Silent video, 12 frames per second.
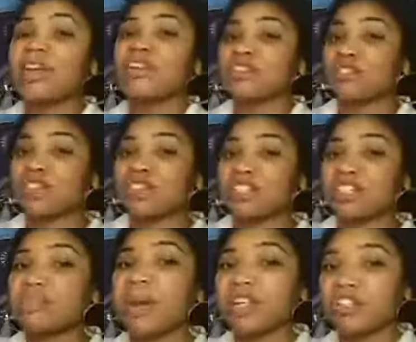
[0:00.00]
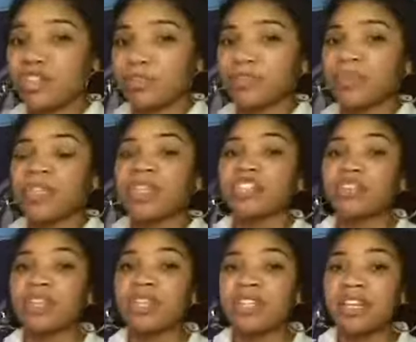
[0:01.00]
So there's a spectrum. So
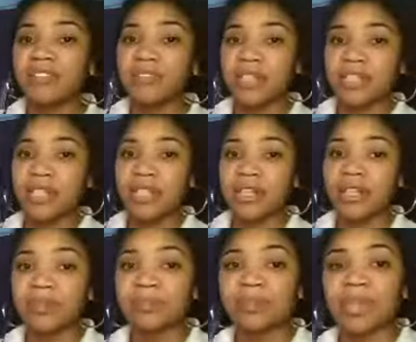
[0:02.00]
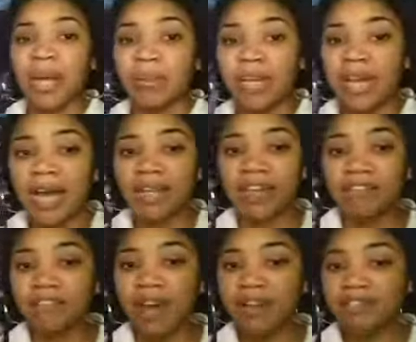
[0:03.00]
the difference here, I'm going to highlight
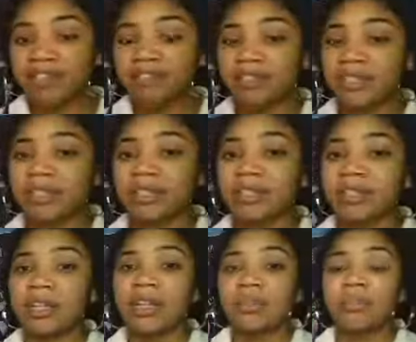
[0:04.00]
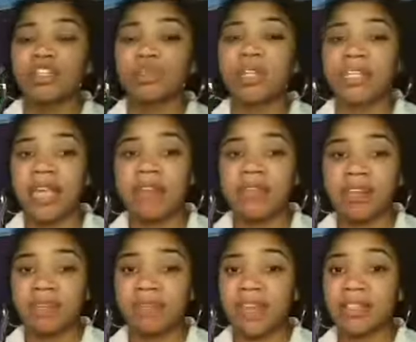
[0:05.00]
five differences between saving and
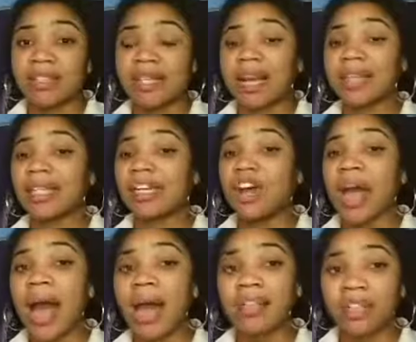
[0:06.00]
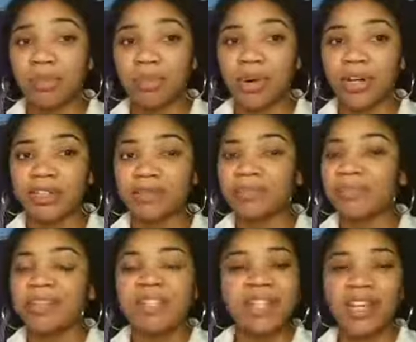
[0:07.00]
investing that I think are highly important
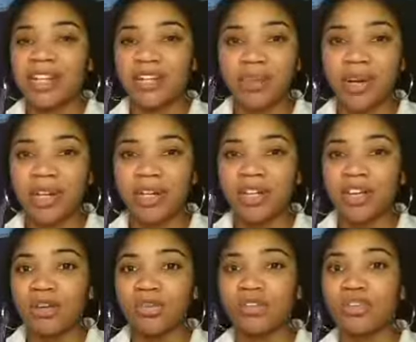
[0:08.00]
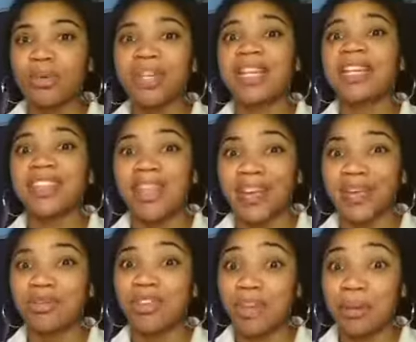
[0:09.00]
to anyone who's doing anything
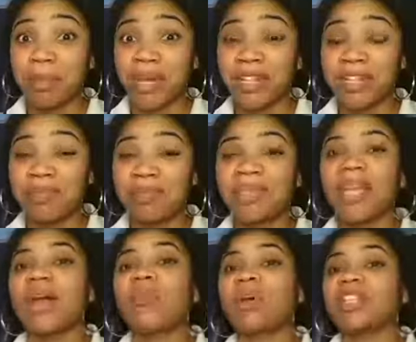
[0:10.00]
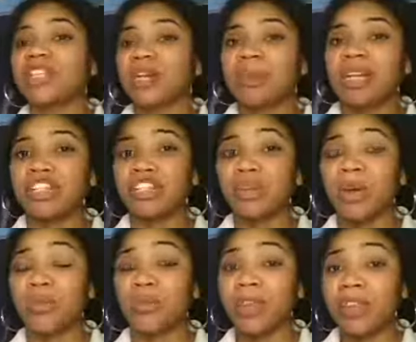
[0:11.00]
with their money and wants their money to
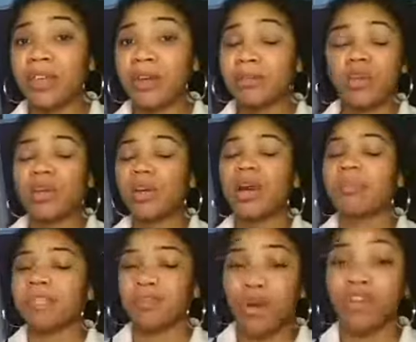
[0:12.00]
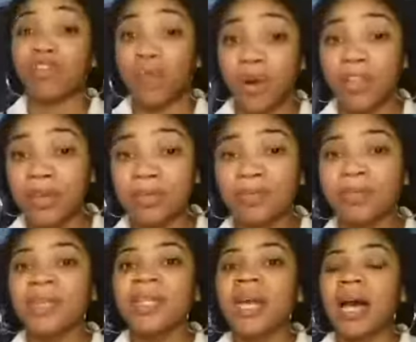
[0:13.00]
work with them, or I mean work for them
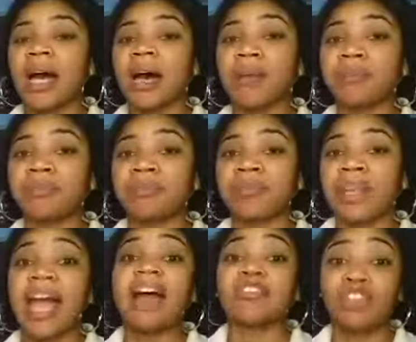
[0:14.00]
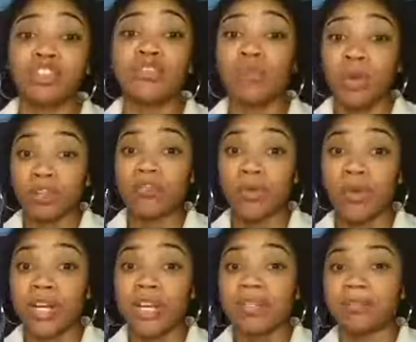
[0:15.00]
um, after you've worked for
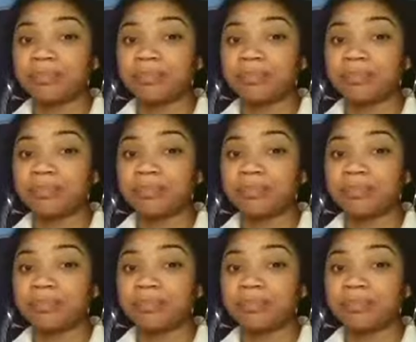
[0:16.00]
it.